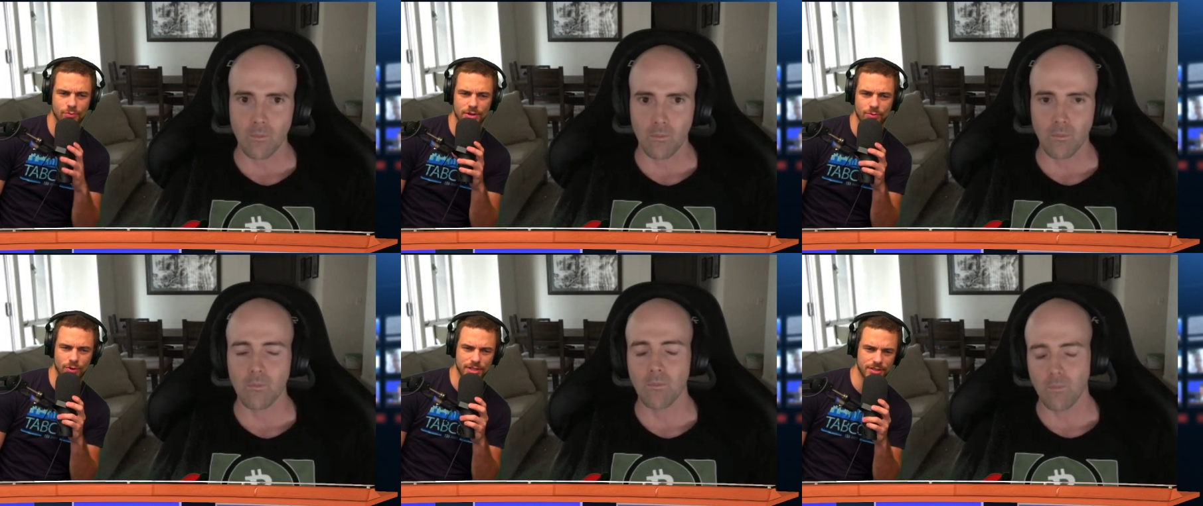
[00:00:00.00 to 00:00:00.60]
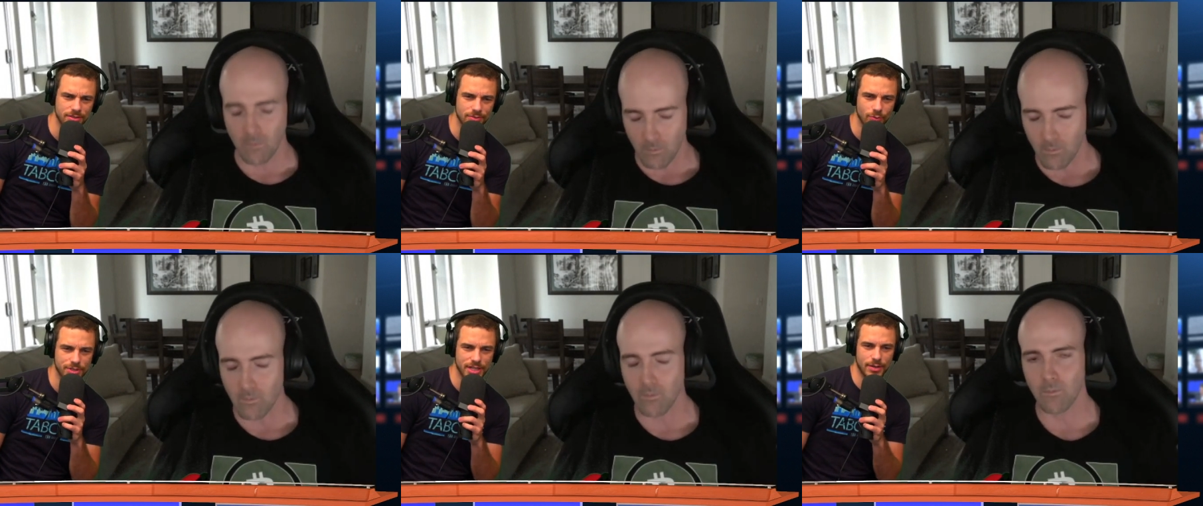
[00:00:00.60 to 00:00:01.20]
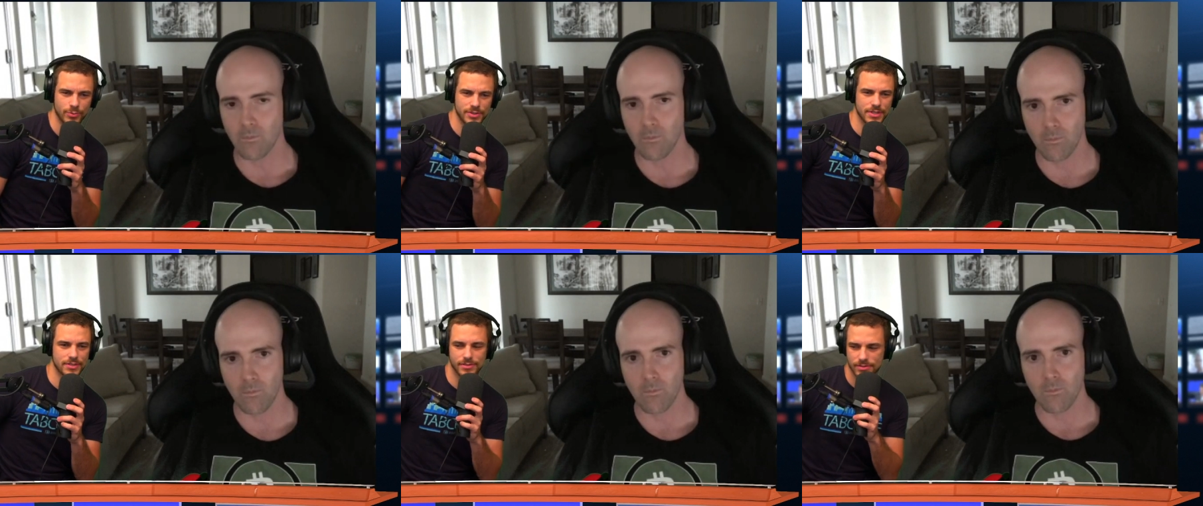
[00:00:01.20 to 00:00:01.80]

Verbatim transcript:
Speaker 1: what what what time was this